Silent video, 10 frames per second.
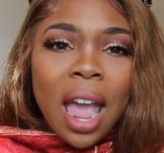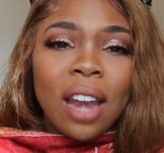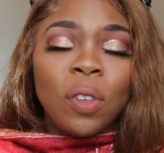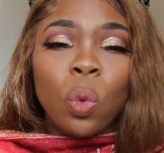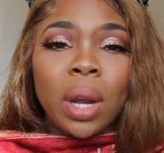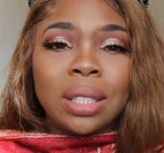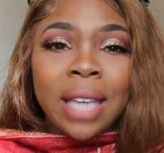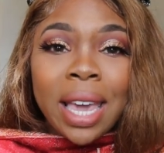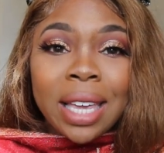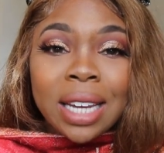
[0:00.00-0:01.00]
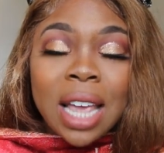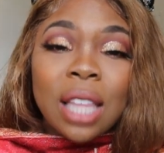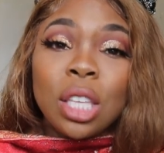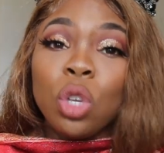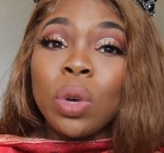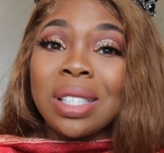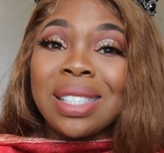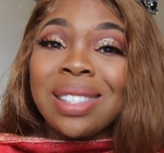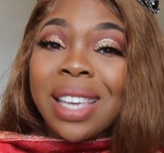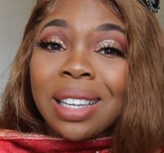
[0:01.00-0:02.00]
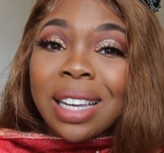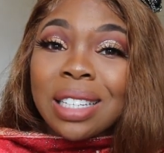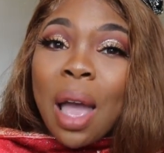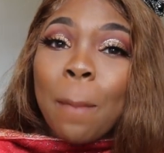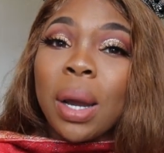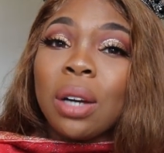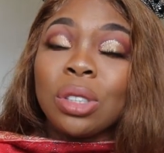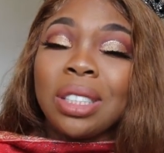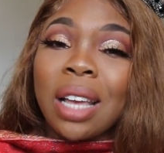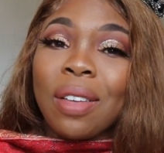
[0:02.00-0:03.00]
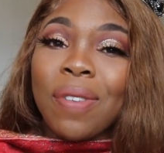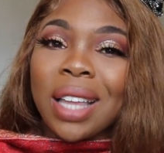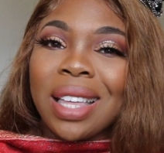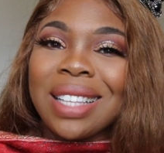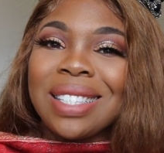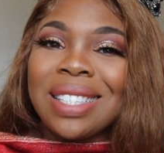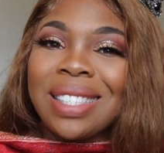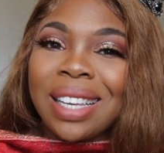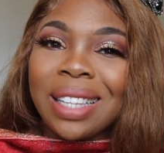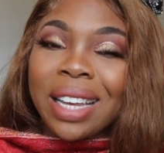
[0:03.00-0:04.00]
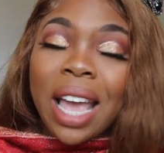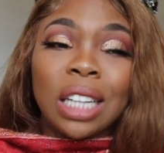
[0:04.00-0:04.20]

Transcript: And if you want to take it, then you can steal it, but understand the fact that it's stealing.